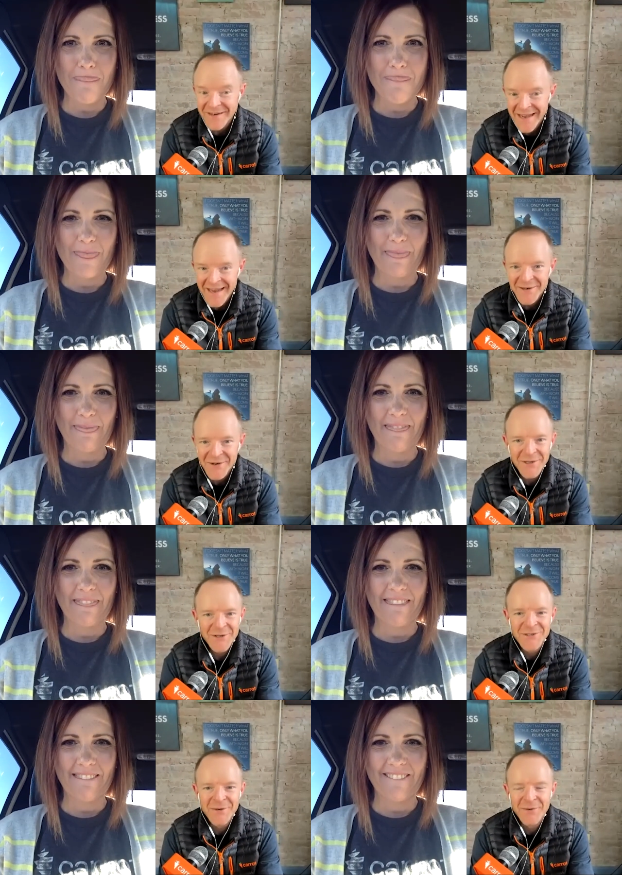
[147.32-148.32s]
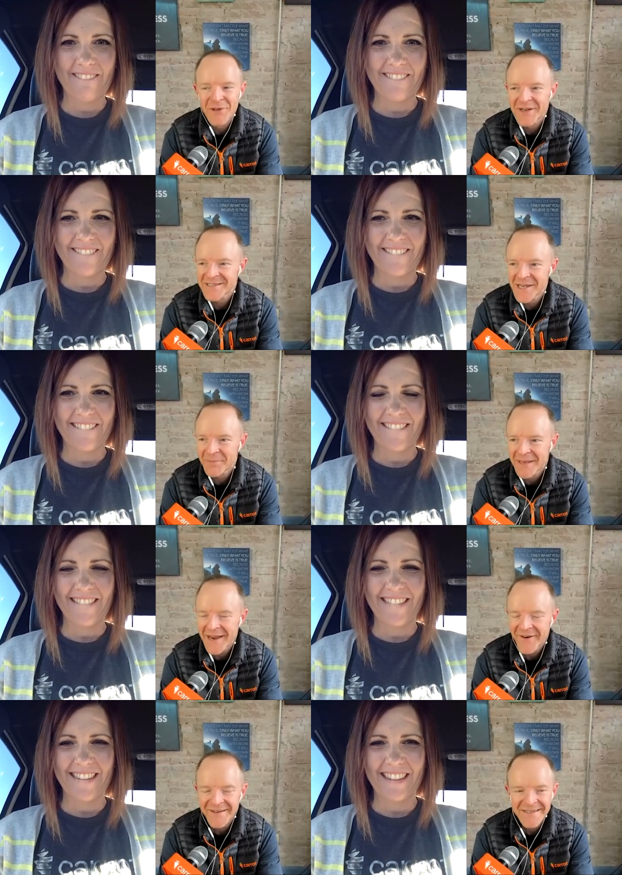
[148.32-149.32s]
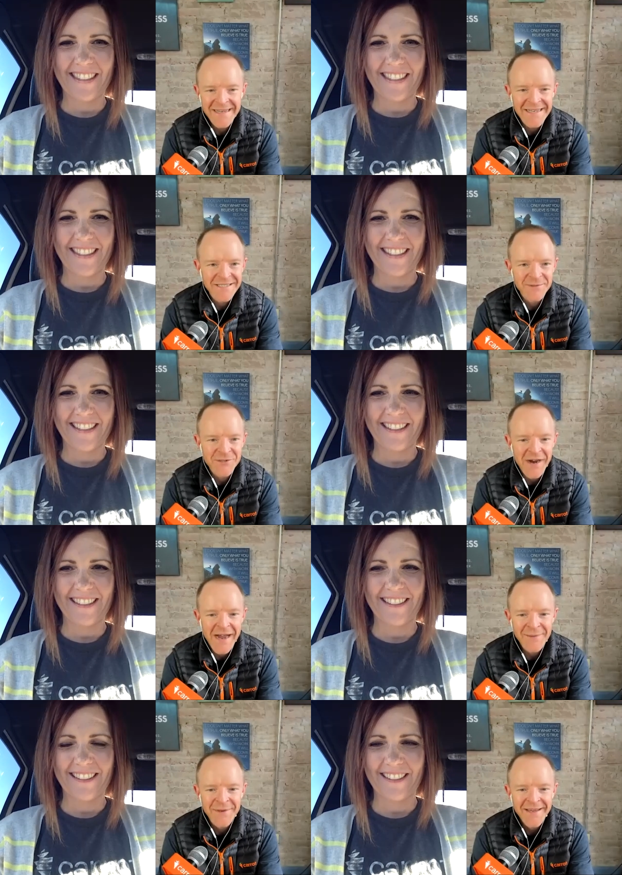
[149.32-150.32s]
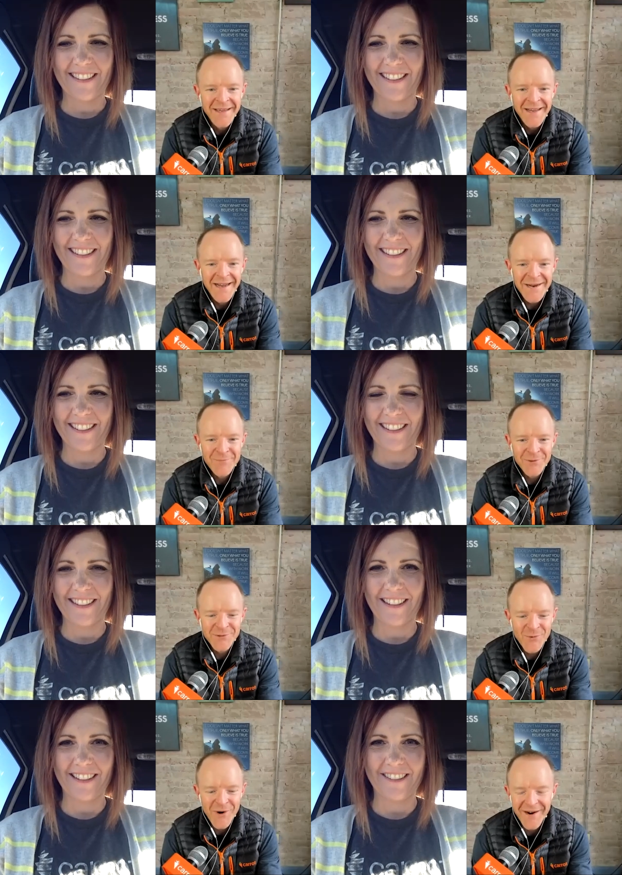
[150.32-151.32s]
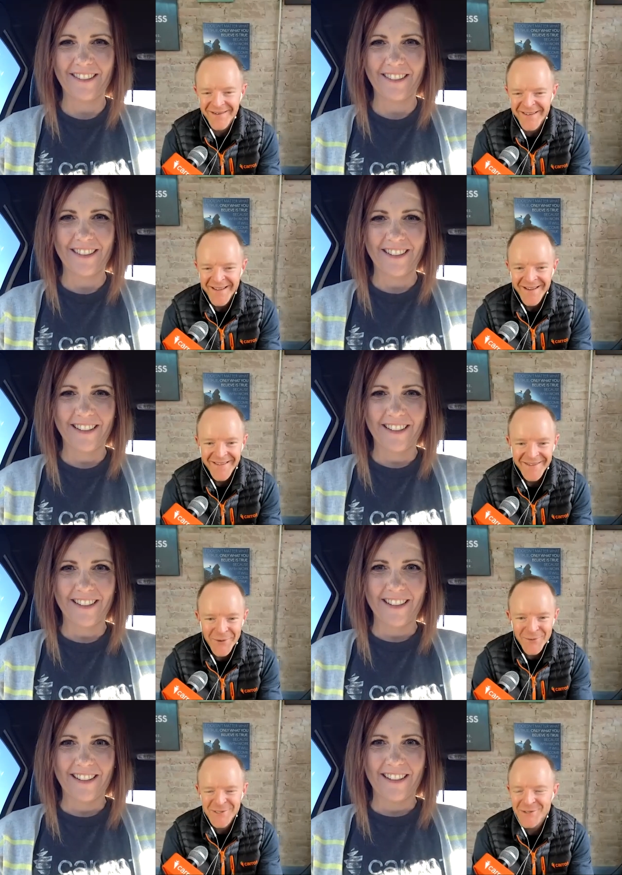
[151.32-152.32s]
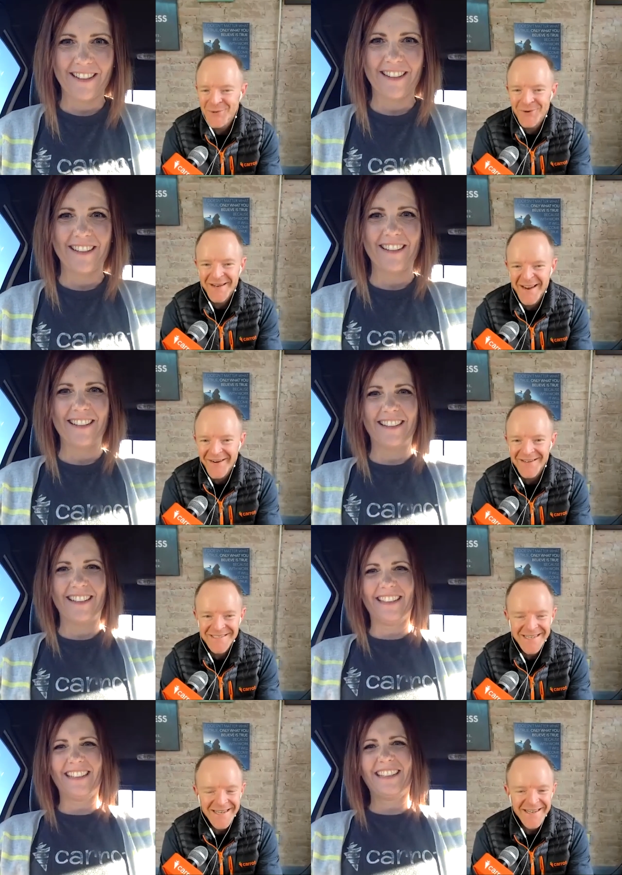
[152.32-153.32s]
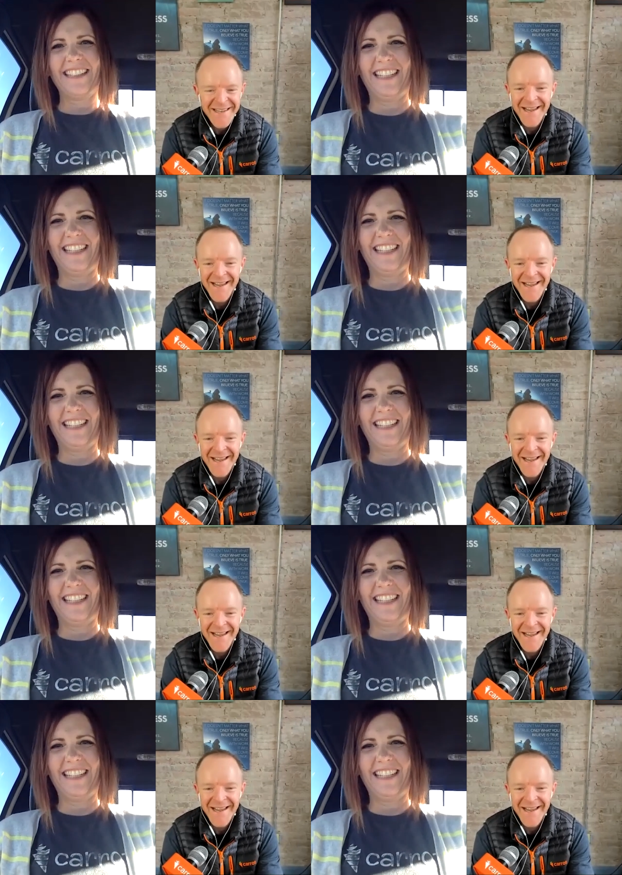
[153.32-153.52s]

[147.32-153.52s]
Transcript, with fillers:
Speaker 1: you're not, go to YouTube and look us up, Carrot, and hit subscribe. April's wearing the old school Carrot tee.